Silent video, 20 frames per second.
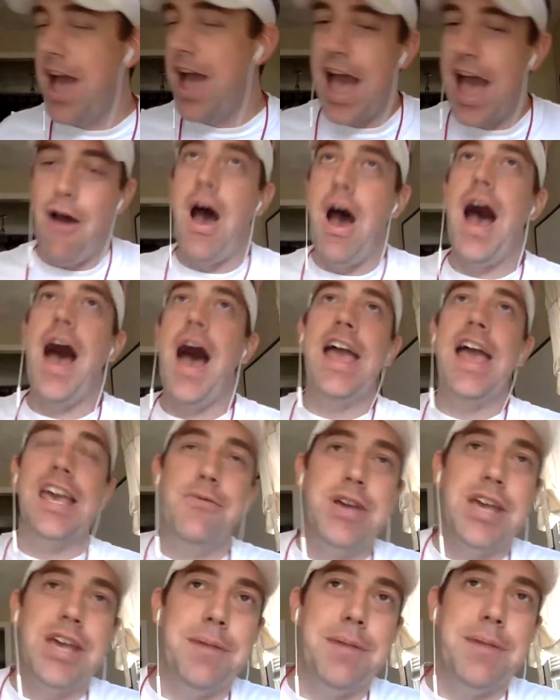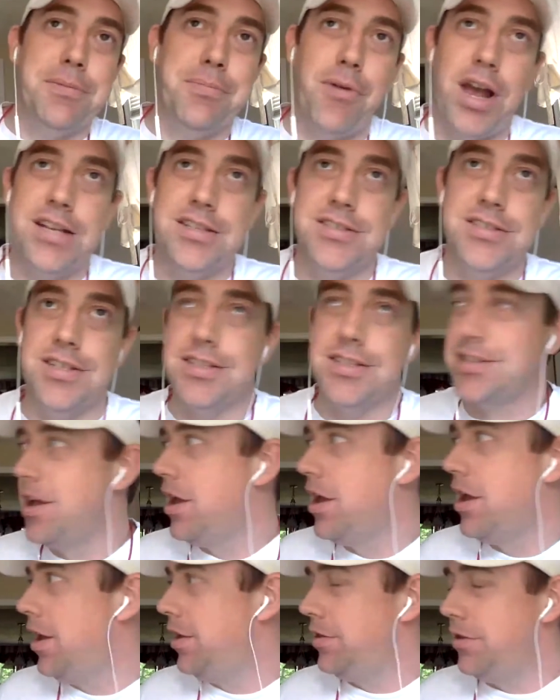How high can we keep the prices?
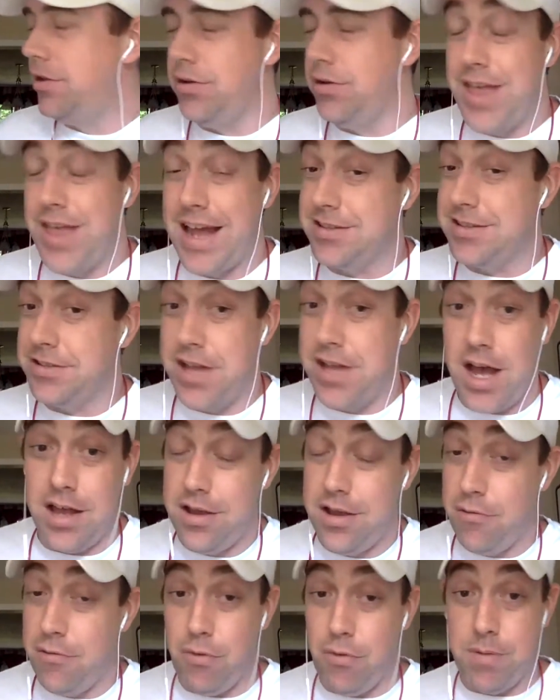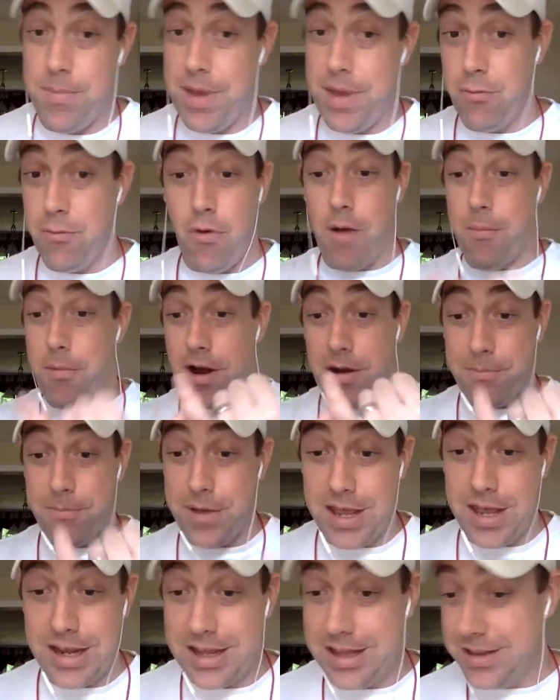Dude, that is not what made Walmart
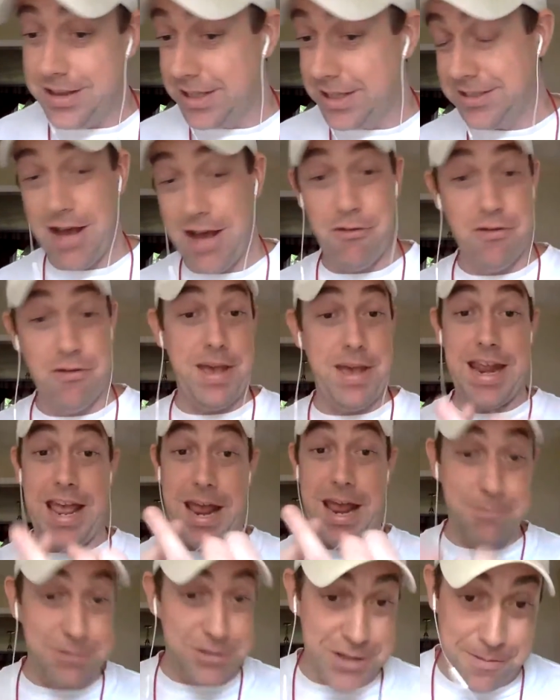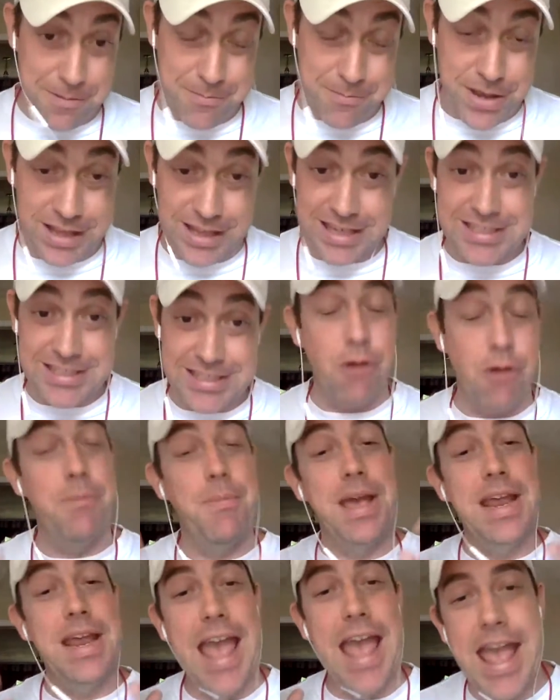big. That's not what made Amazon big. That's not what
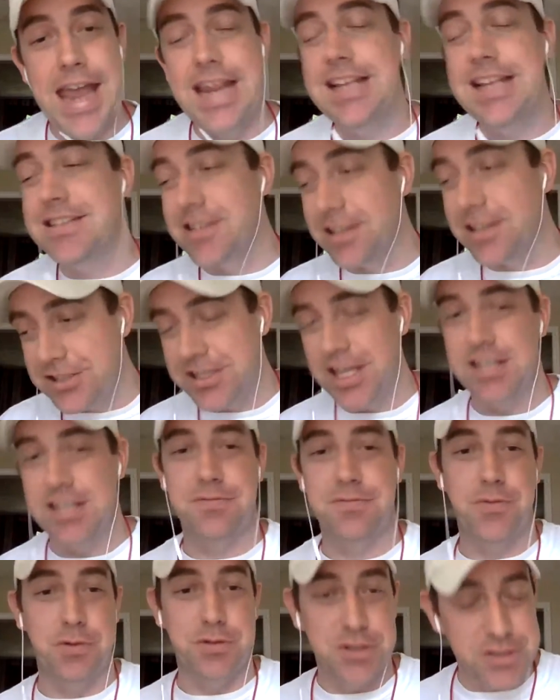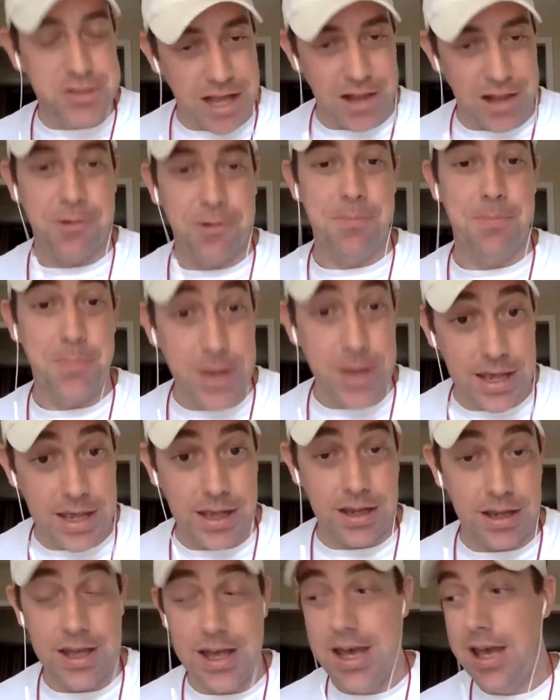made any successful seller
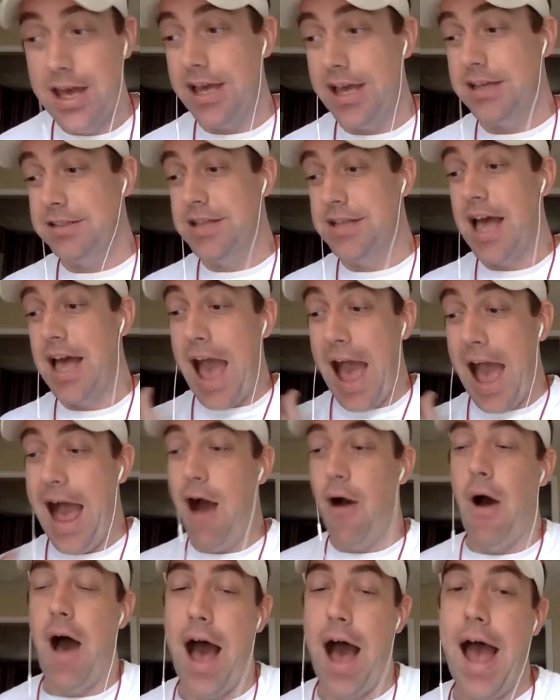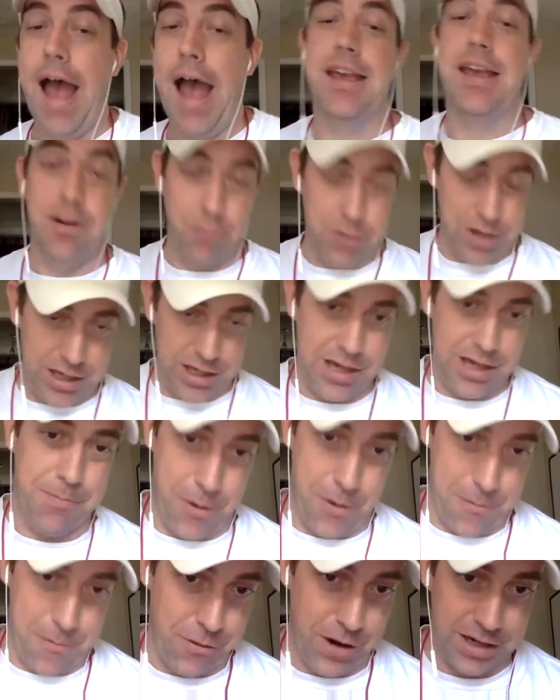big, is how high can we keep
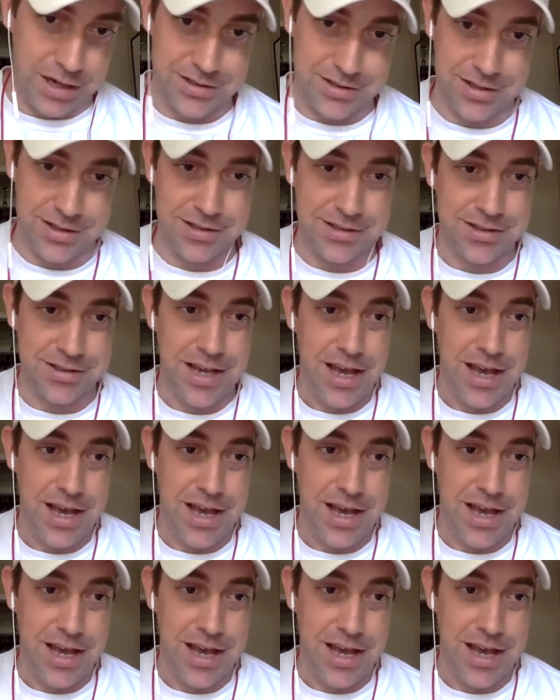our prices?